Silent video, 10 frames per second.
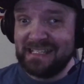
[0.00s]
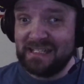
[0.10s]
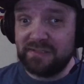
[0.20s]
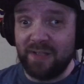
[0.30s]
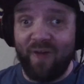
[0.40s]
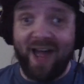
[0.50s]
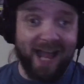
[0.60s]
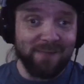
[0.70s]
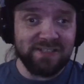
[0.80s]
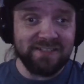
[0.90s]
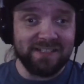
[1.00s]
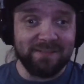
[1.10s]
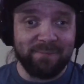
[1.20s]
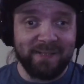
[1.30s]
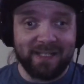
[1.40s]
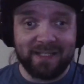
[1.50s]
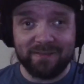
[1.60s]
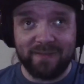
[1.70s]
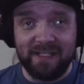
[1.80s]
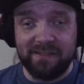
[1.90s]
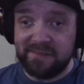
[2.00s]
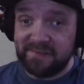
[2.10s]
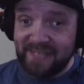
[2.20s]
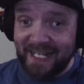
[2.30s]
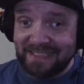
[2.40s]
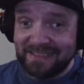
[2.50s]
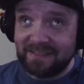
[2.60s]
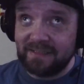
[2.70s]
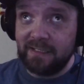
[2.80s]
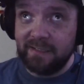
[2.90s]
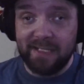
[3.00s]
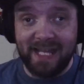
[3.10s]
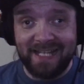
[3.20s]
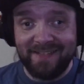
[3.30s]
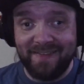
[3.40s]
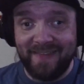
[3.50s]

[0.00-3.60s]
so I'm just going to pick the second design that